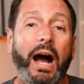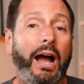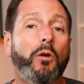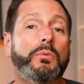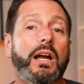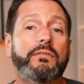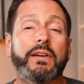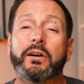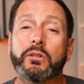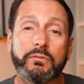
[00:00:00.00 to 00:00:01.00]
I hope you got
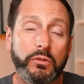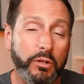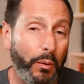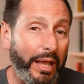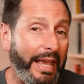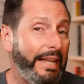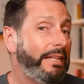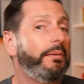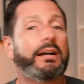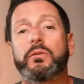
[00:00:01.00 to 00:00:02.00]
value. If you know
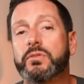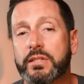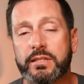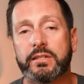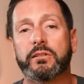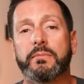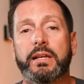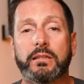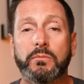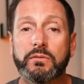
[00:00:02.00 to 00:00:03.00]
anybody who's considering
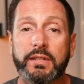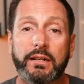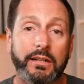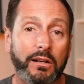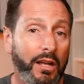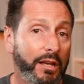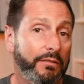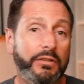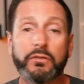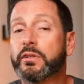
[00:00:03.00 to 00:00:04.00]
making the move down here,
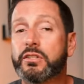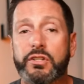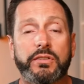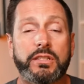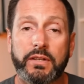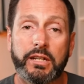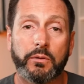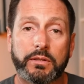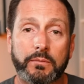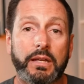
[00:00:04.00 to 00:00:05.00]
feel free to share this video
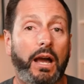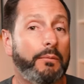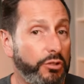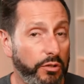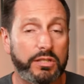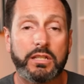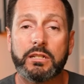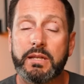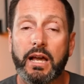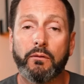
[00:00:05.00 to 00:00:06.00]
with them. I'm sure it's
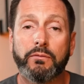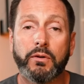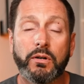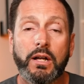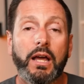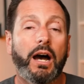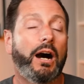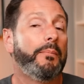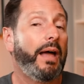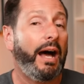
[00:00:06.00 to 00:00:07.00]
gonna be helpful.
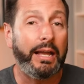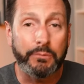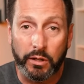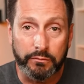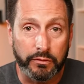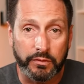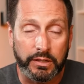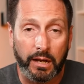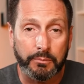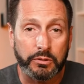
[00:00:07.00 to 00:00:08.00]
Um, I am grateful for
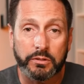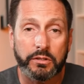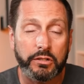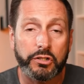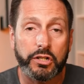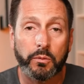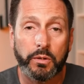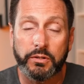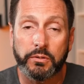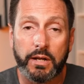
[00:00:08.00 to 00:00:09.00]
the opportunity to share
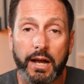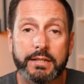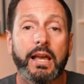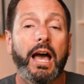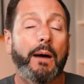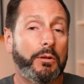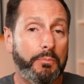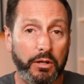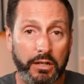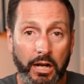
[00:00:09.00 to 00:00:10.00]
with you guys. I'm gonna
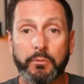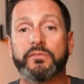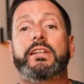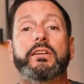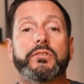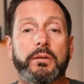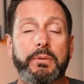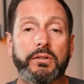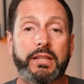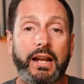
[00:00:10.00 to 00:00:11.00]
put a couple videos up
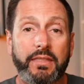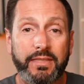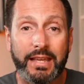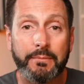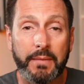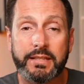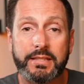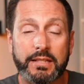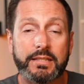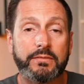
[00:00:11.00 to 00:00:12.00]
here that I think make
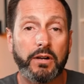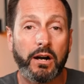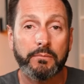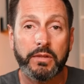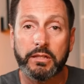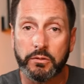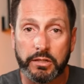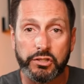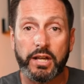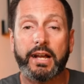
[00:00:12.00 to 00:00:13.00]
sense um, that you
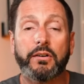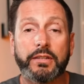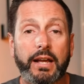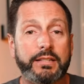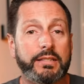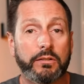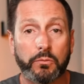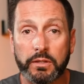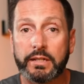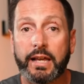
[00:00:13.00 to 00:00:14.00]
can check out next that'll
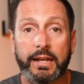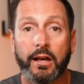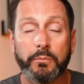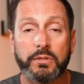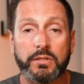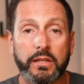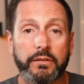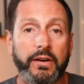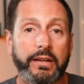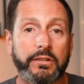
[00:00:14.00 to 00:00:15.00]
really kind of help you
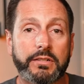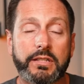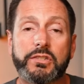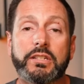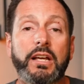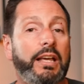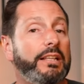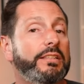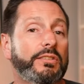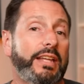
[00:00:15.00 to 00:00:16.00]
solidify your decision.
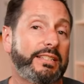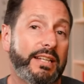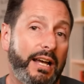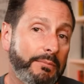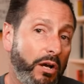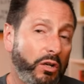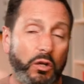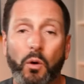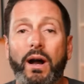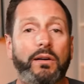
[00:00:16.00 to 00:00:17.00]
Until next time,
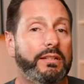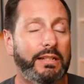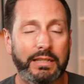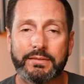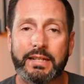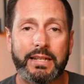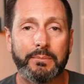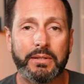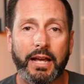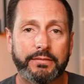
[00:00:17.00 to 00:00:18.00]
go out and live that
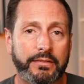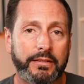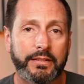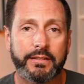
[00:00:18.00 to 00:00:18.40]
Tampa life.